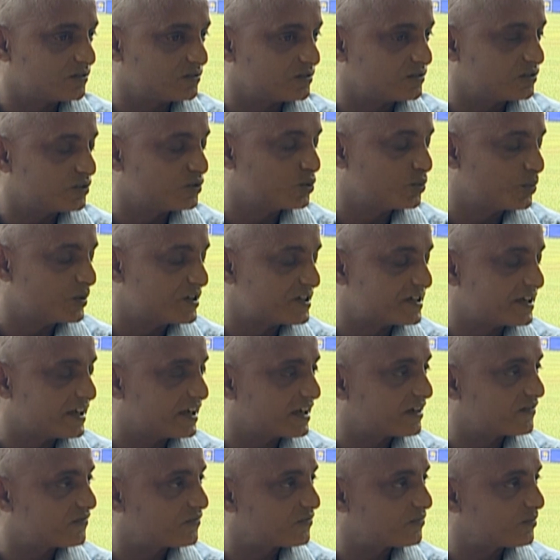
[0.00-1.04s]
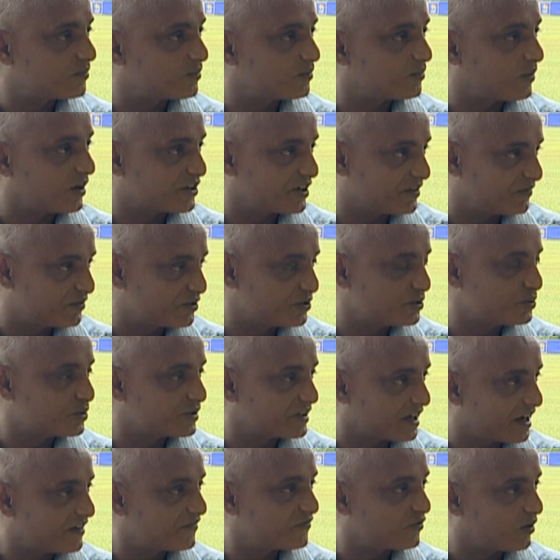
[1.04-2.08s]
you will take whatever you
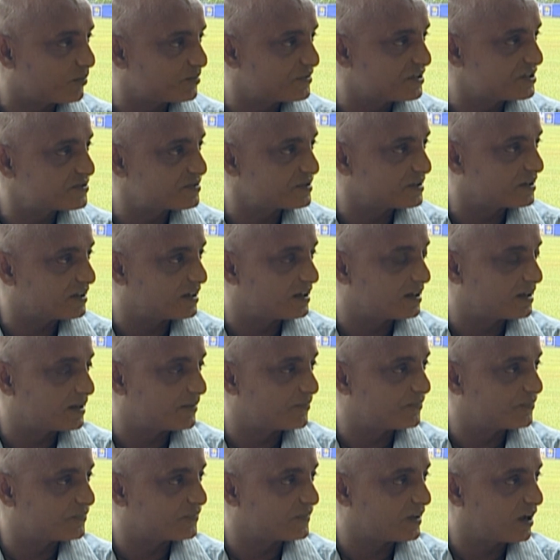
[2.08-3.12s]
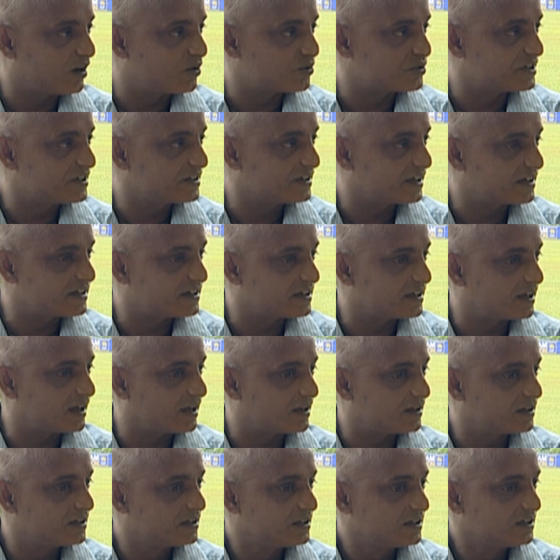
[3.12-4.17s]
can from this outing.
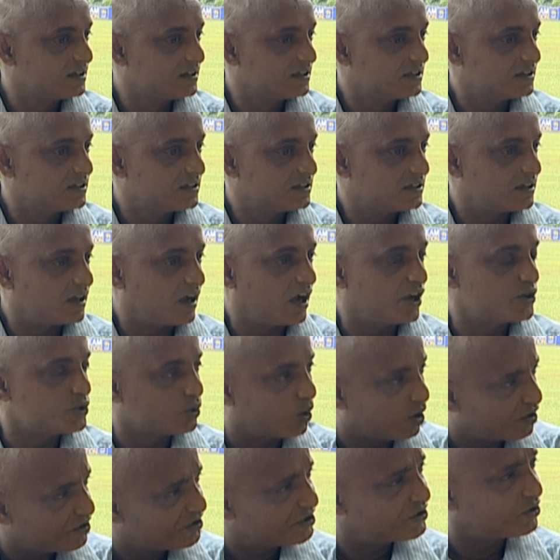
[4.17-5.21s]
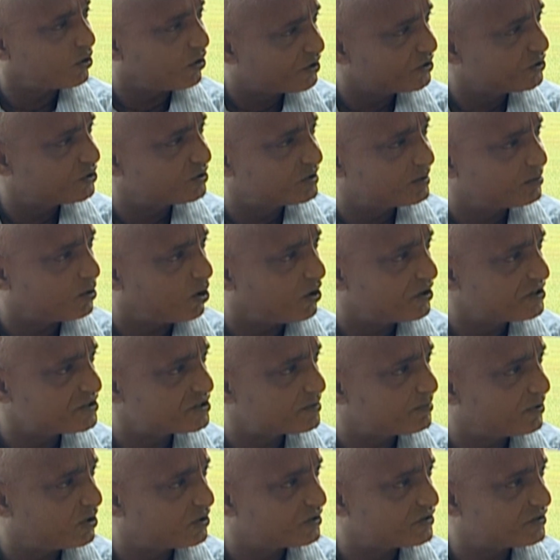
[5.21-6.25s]
And Are you already talking to the boys
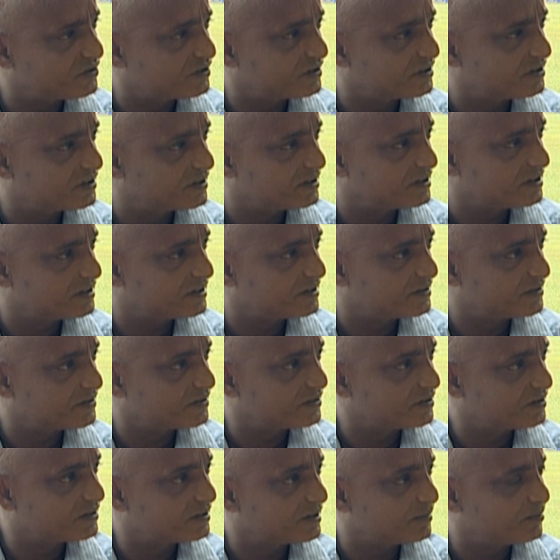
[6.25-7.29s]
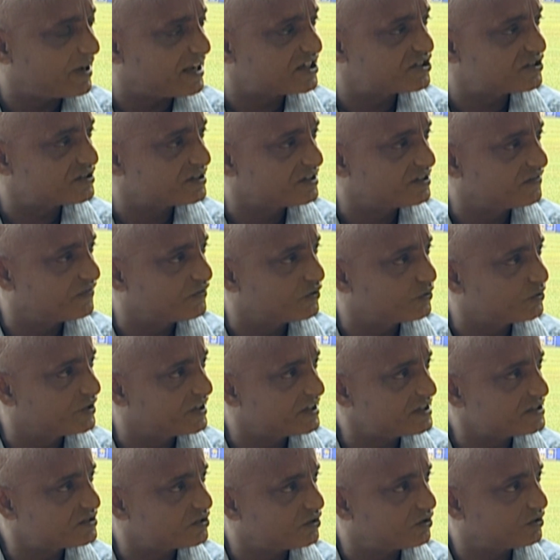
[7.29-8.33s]
about the match in few
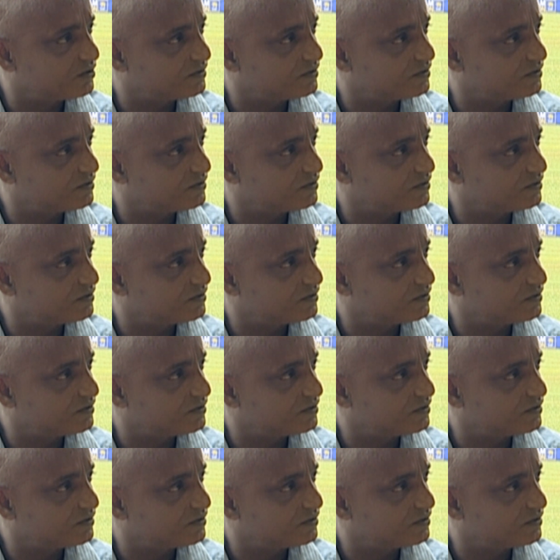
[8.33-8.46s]
days, or?